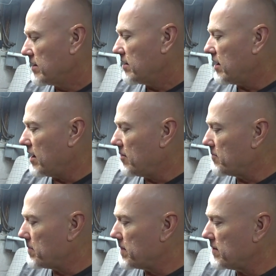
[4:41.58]

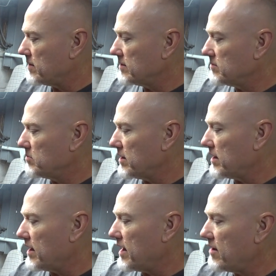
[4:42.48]
Um,
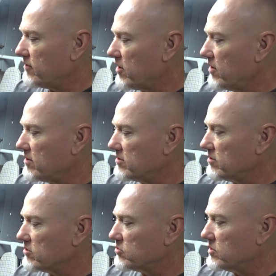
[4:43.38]
but I have carried this
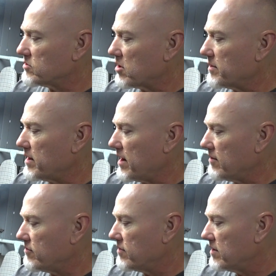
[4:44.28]
little Swiss Army
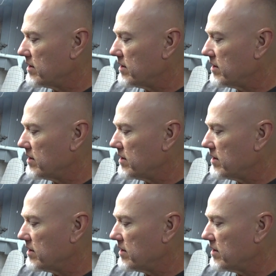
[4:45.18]
knife,